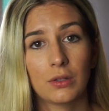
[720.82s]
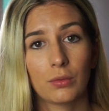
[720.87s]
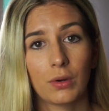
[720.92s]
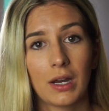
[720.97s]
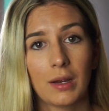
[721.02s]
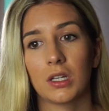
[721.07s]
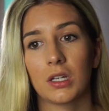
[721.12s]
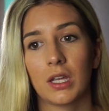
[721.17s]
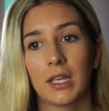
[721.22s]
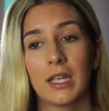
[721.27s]

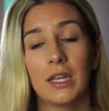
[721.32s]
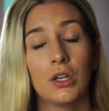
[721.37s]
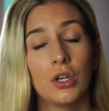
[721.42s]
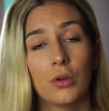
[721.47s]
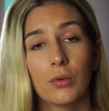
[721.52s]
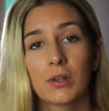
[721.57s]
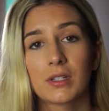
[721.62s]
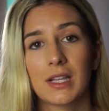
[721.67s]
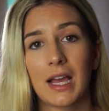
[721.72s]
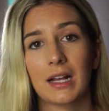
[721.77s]
rape. He
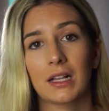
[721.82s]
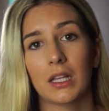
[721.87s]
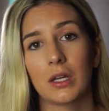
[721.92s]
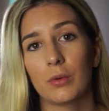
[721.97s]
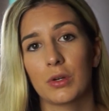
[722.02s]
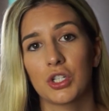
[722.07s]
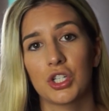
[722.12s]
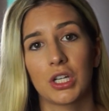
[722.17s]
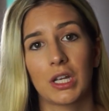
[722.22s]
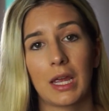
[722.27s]
knew exactly
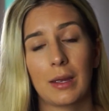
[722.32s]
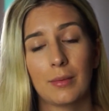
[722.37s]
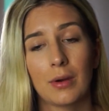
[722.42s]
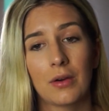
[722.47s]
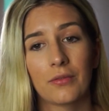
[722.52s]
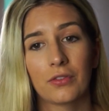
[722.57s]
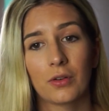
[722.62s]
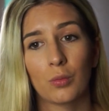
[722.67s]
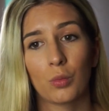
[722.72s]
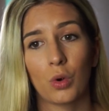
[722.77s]
when she came
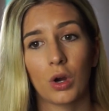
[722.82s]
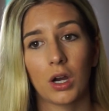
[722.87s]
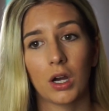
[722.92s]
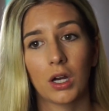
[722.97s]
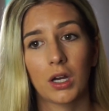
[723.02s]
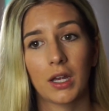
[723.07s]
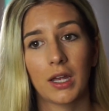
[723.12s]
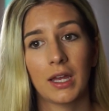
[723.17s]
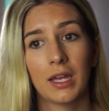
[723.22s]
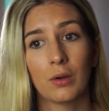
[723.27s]
home from
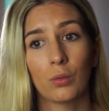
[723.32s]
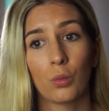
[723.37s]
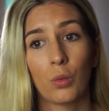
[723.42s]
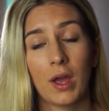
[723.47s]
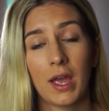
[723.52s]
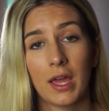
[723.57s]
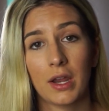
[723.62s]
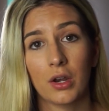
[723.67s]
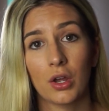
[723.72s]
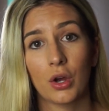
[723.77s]
work and
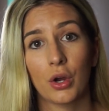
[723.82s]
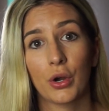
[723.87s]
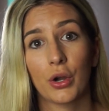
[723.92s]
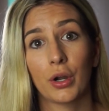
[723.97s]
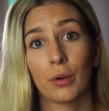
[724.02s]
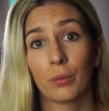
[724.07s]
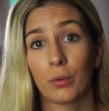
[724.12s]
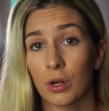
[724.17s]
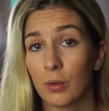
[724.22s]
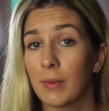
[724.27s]
when
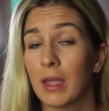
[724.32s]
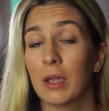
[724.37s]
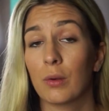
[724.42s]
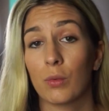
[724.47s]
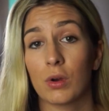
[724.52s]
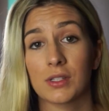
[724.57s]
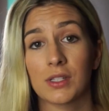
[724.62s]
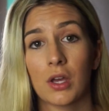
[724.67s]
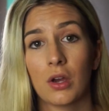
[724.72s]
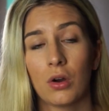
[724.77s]
her roommate
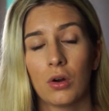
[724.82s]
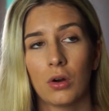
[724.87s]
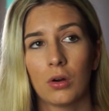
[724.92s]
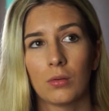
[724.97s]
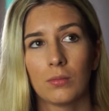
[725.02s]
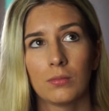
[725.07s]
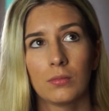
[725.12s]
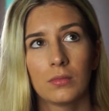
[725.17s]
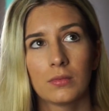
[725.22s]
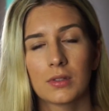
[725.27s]
wasn't
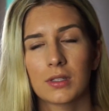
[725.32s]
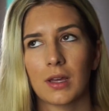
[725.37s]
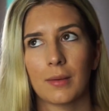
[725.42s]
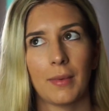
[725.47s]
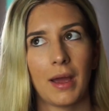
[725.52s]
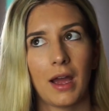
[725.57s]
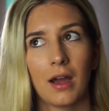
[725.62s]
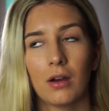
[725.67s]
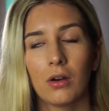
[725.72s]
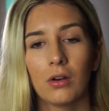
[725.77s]
home
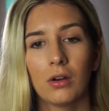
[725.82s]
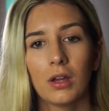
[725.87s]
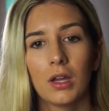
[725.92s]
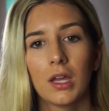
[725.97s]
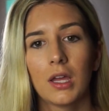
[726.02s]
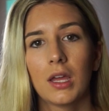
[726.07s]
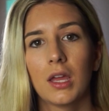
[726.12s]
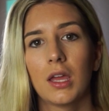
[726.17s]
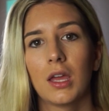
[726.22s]
somehow.